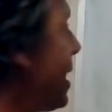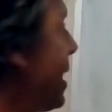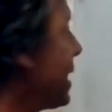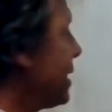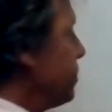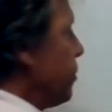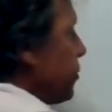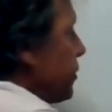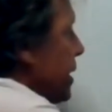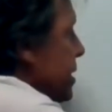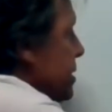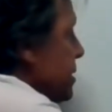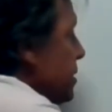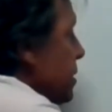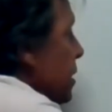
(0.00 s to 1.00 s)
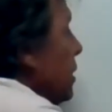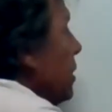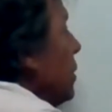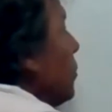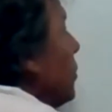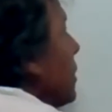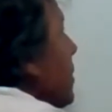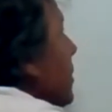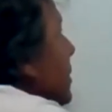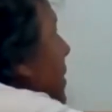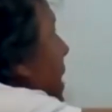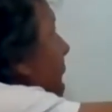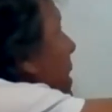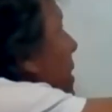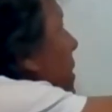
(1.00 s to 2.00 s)
go back. In both cases, we're coming
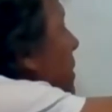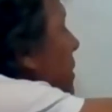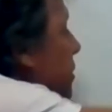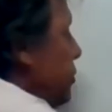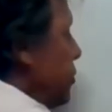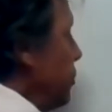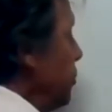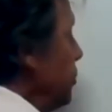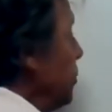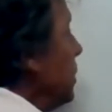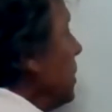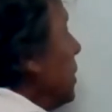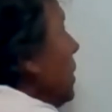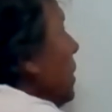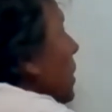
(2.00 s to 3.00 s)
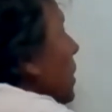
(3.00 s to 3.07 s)
back to